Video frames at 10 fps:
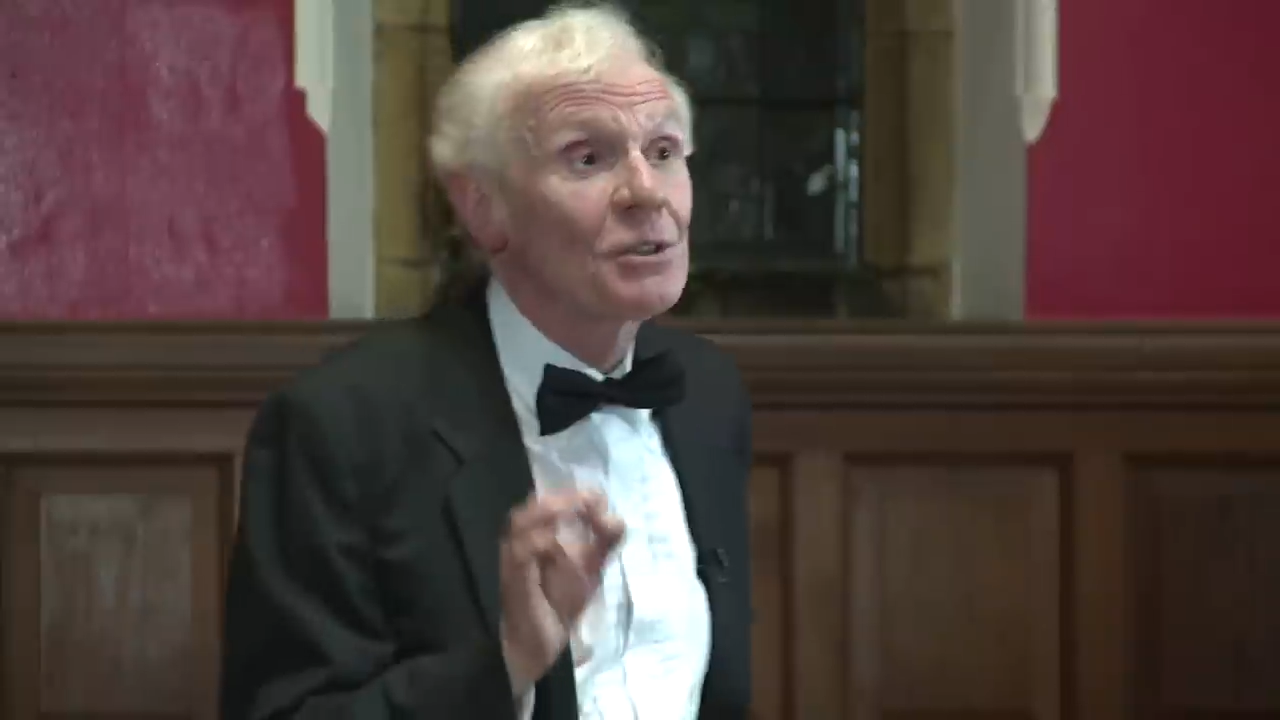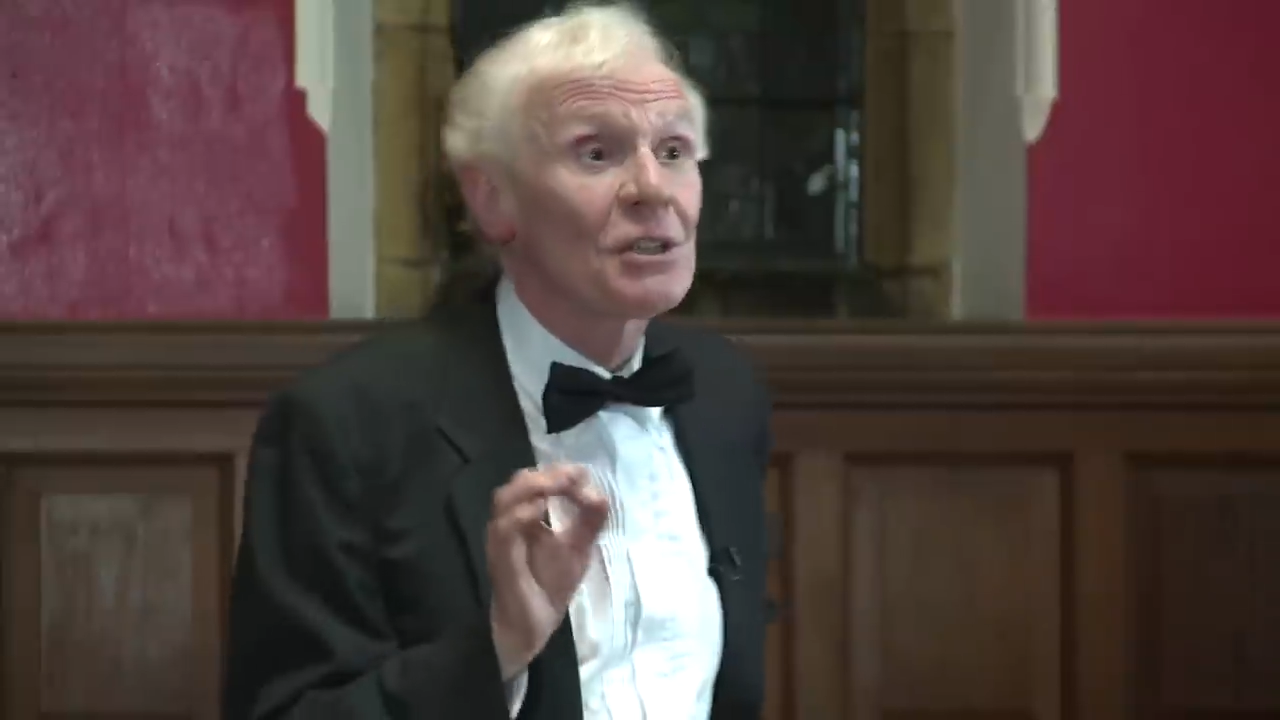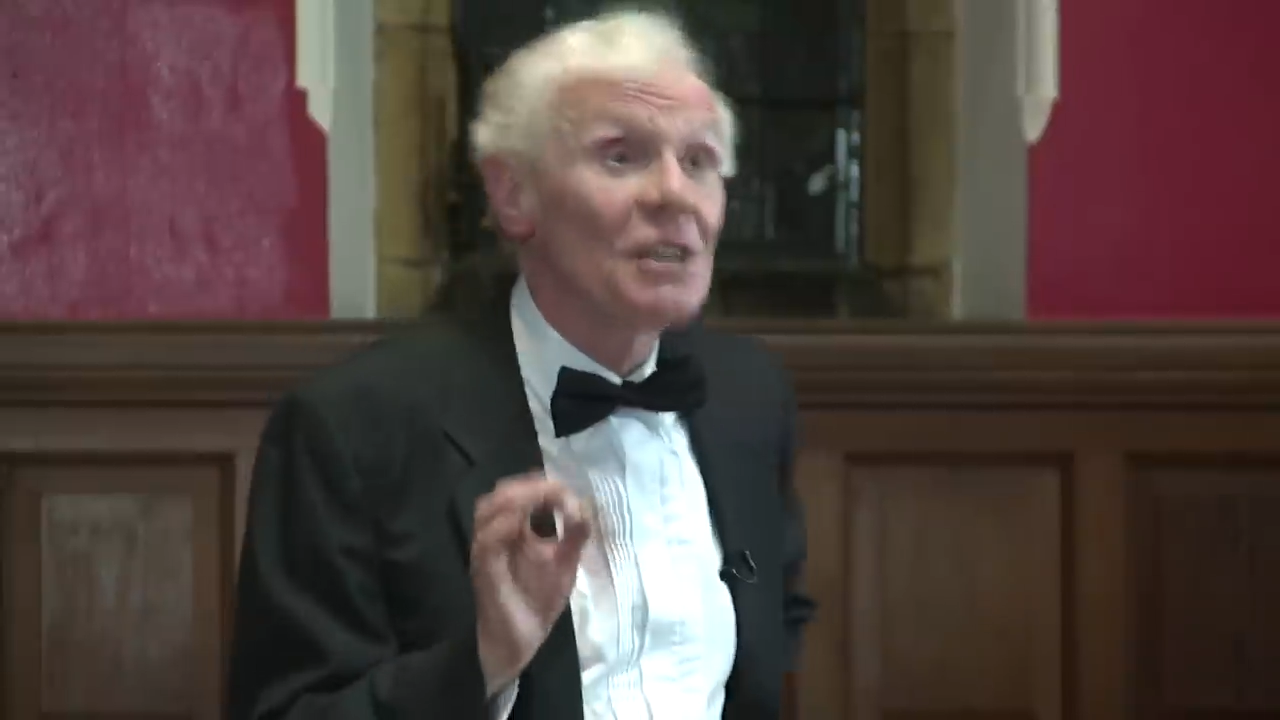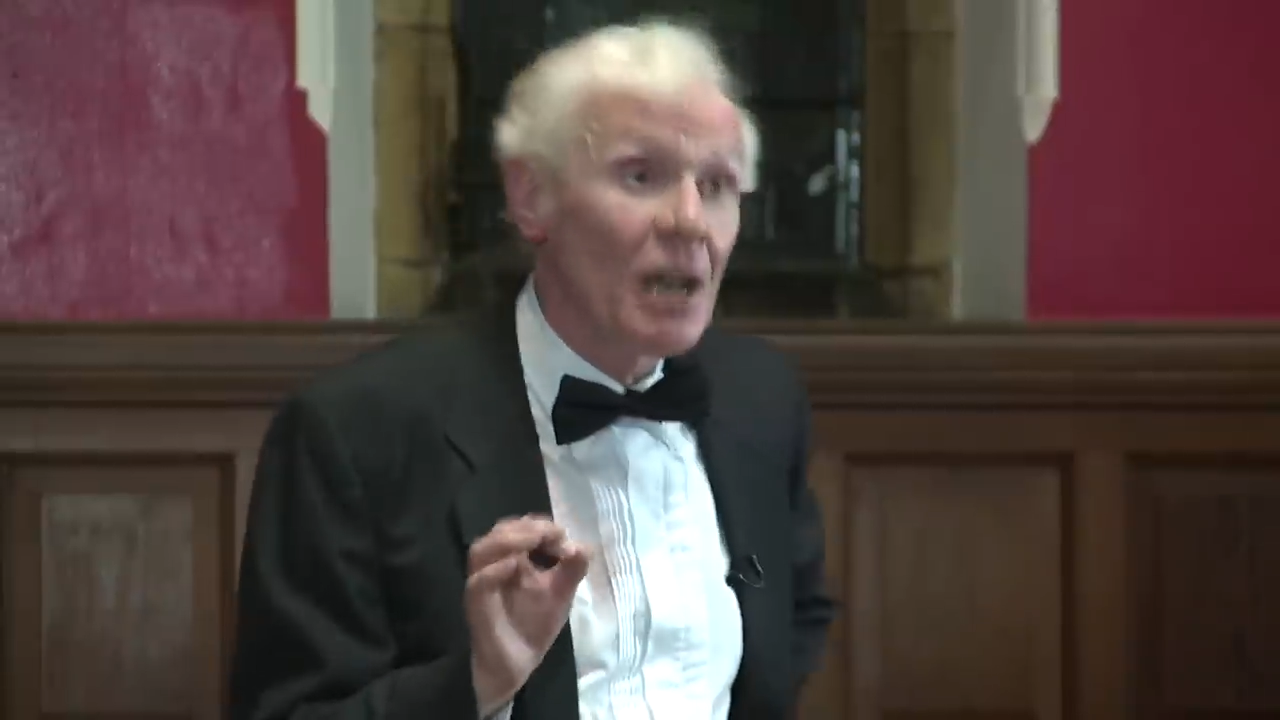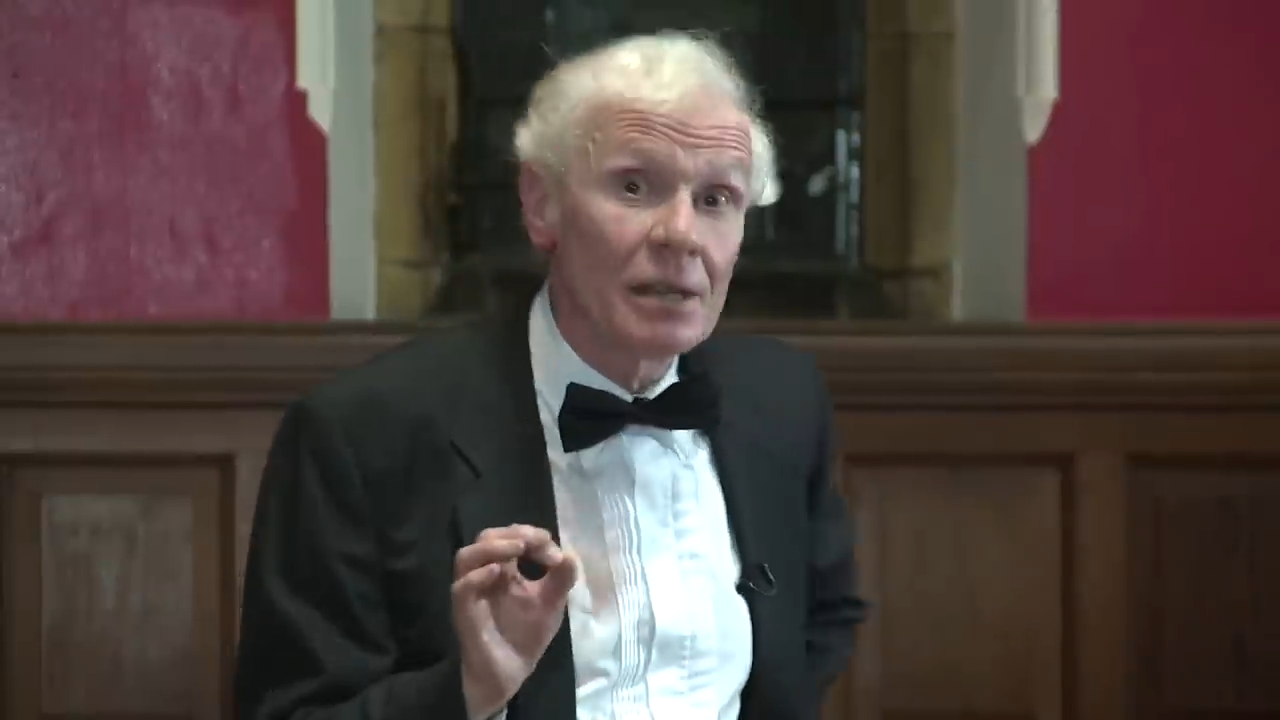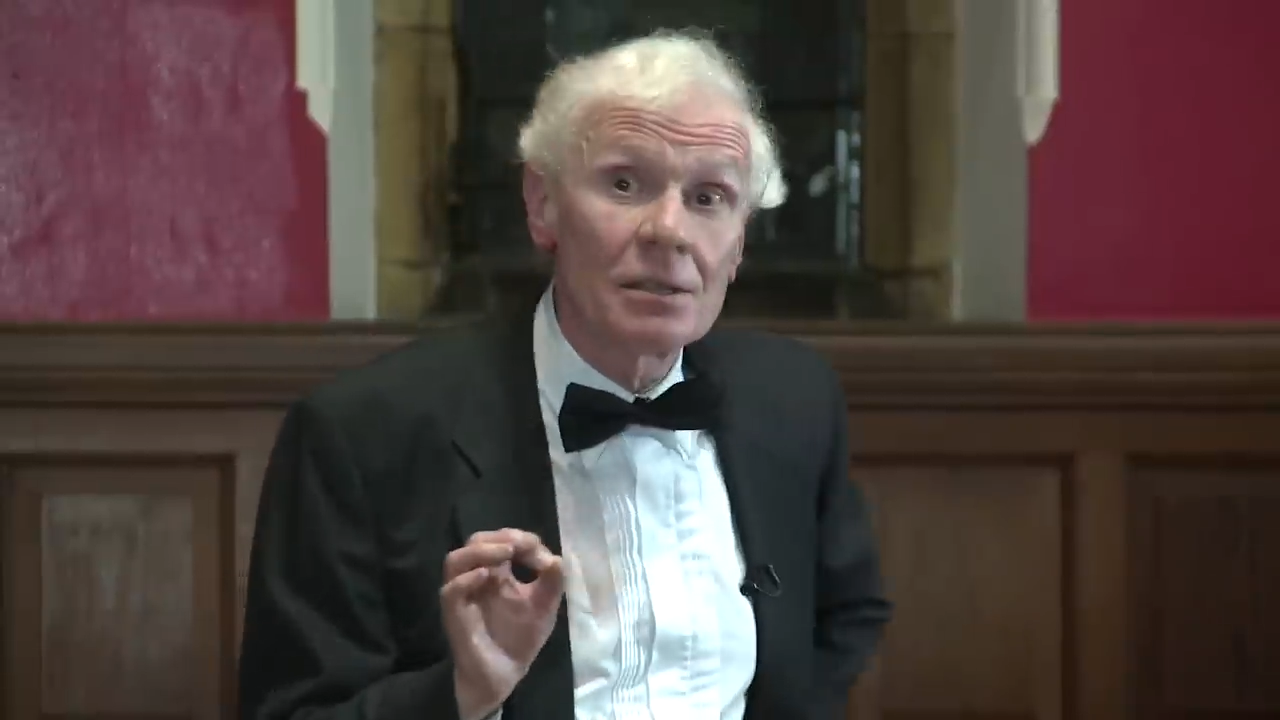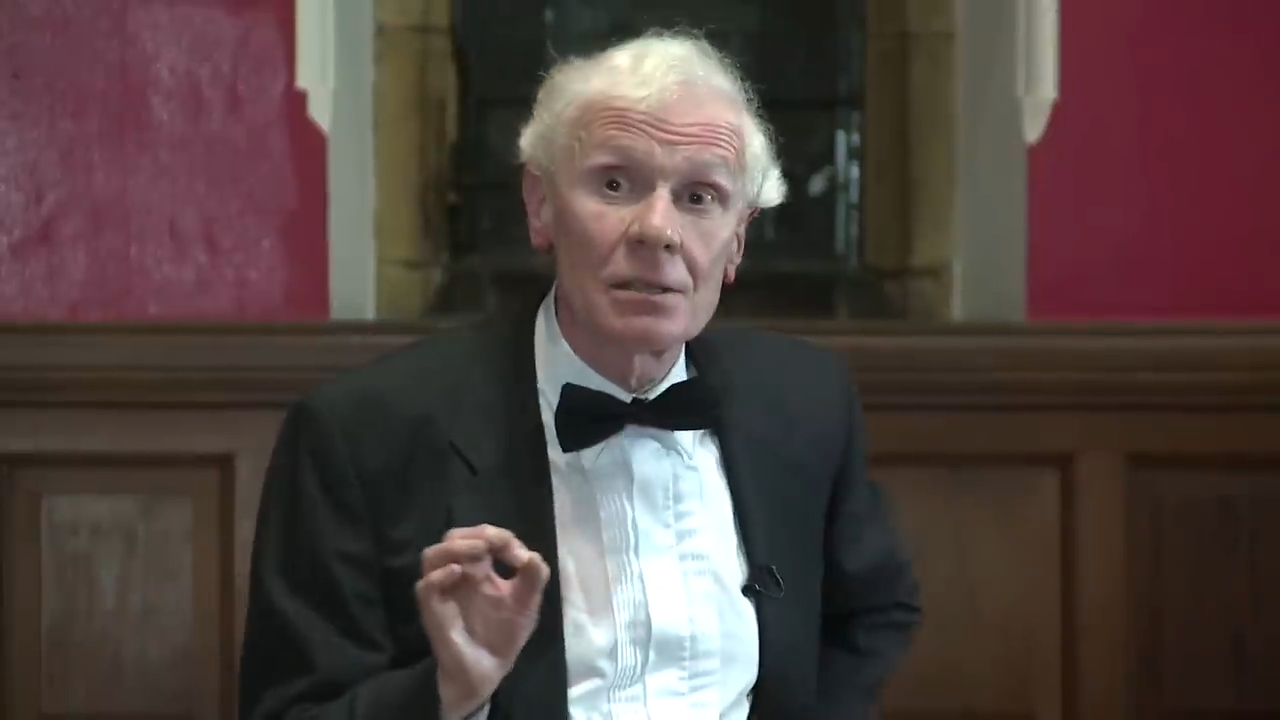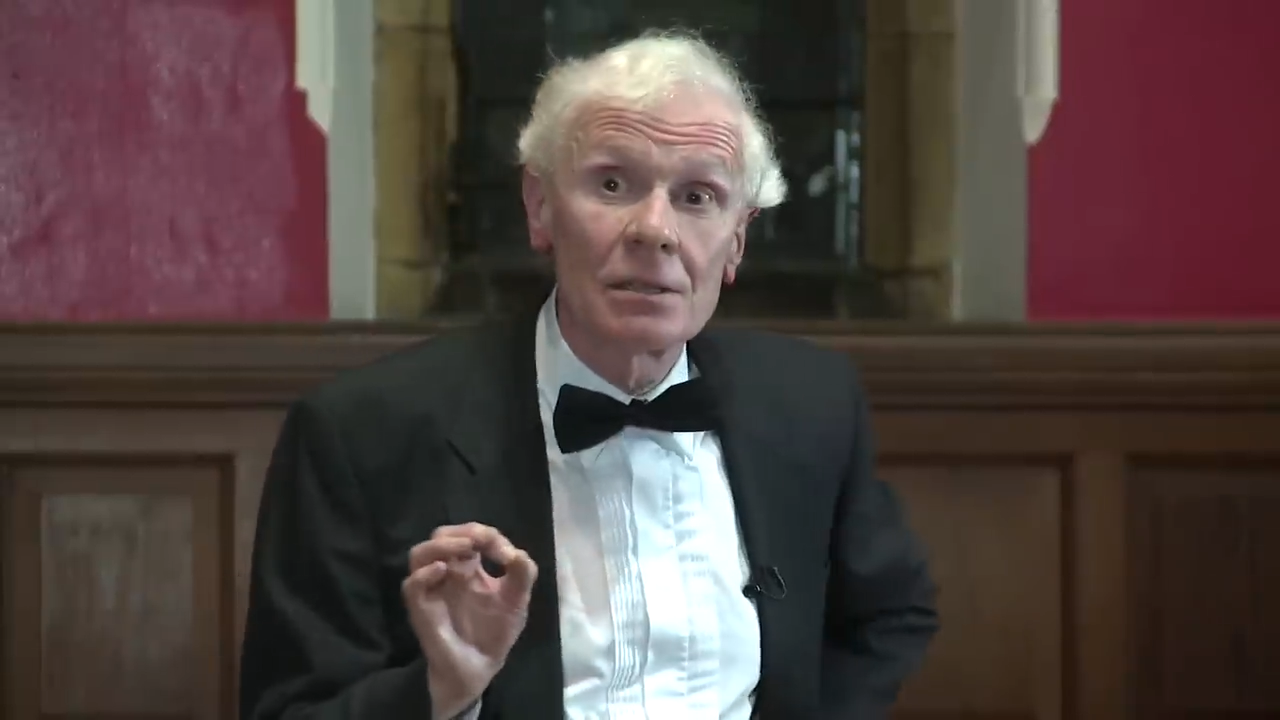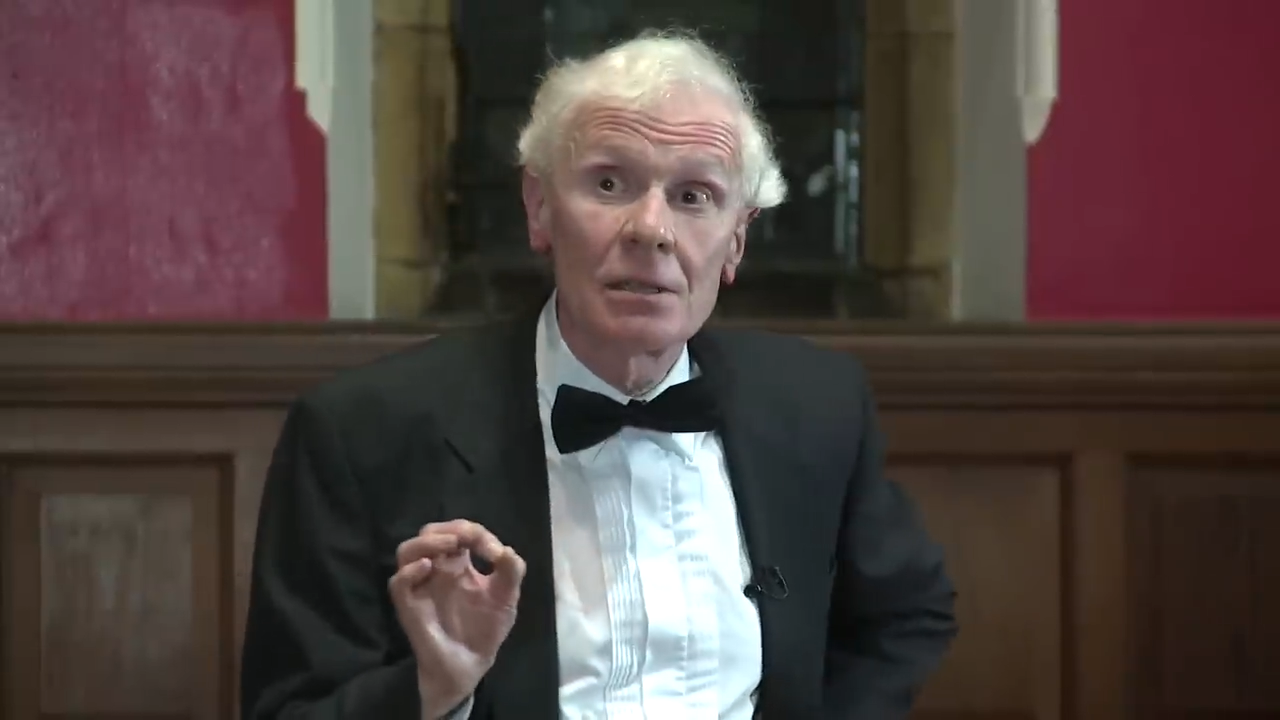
us tonight